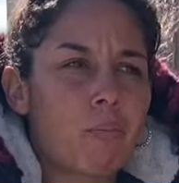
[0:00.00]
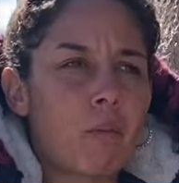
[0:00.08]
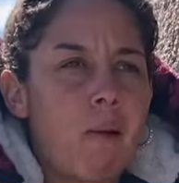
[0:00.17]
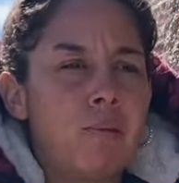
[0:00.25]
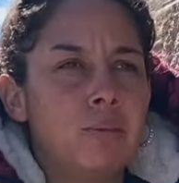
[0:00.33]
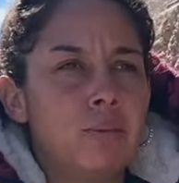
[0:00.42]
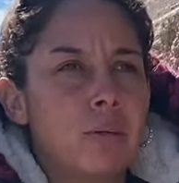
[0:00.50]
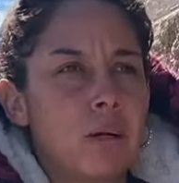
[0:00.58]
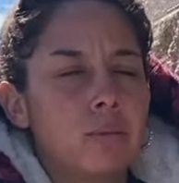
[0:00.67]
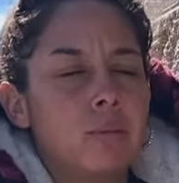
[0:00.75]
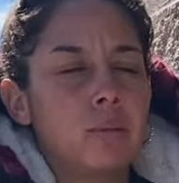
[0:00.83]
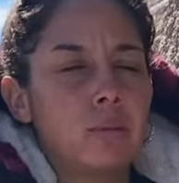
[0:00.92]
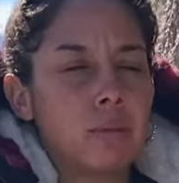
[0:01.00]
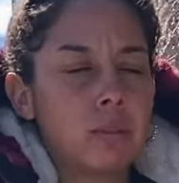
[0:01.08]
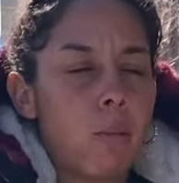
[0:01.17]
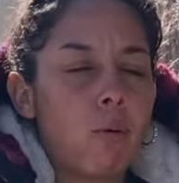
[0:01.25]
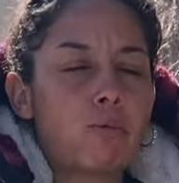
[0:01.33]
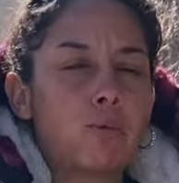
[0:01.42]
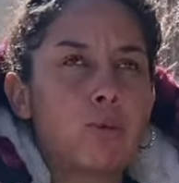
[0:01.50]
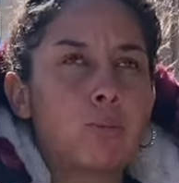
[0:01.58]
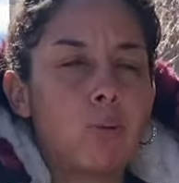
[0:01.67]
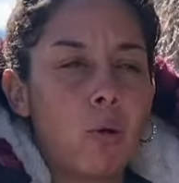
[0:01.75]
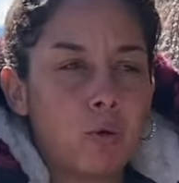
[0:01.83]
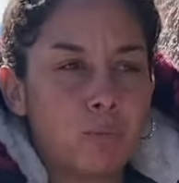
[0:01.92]
And he says I'm a
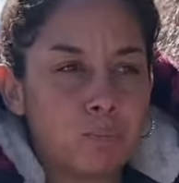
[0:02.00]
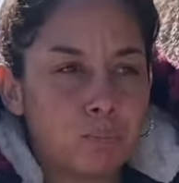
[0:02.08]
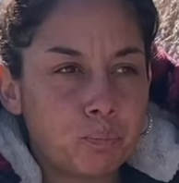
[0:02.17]
full-blown